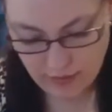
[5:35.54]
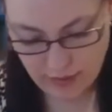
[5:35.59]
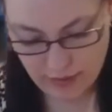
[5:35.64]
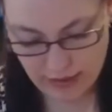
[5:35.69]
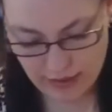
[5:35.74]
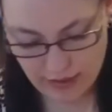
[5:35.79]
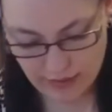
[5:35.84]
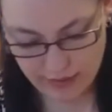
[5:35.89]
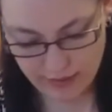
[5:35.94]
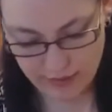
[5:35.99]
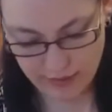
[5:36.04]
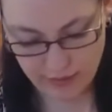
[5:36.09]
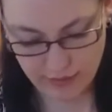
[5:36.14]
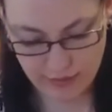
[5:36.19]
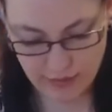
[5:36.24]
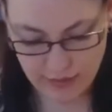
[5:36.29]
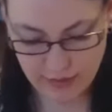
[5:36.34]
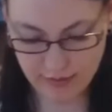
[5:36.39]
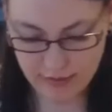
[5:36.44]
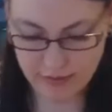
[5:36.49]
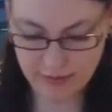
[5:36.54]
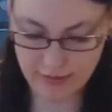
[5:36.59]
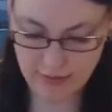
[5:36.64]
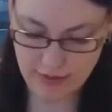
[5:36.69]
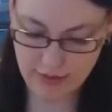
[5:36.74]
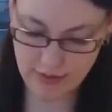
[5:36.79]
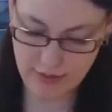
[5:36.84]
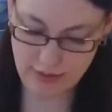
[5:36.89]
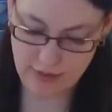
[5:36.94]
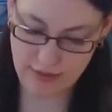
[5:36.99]
Okay, so you can
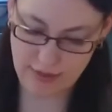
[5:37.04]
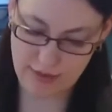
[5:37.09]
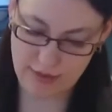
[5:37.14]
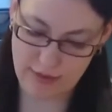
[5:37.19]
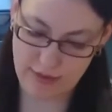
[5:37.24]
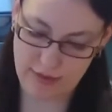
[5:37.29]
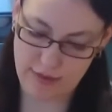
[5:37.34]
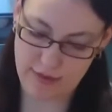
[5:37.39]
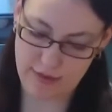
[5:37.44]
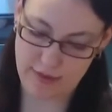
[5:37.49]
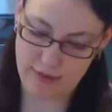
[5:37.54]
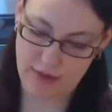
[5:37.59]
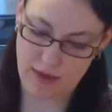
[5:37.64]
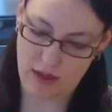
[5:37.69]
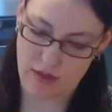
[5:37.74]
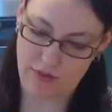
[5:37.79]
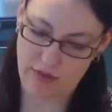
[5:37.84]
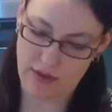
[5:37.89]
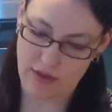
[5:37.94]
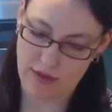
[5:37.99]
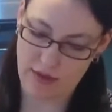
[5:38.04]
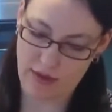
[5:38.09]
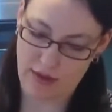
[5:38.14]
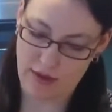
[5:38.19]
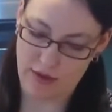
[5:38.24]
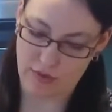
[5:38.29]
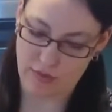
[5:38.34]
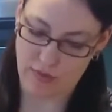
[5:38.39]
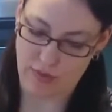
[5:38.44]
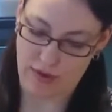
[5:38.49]
see the consistency of it. It's
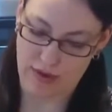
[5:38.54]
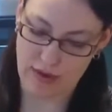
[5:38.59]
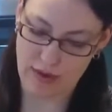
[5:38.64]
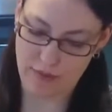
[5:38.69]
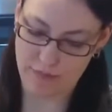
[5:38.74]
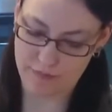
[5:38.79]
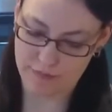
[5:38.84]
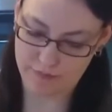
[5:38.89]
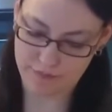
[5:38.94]
kind of rough.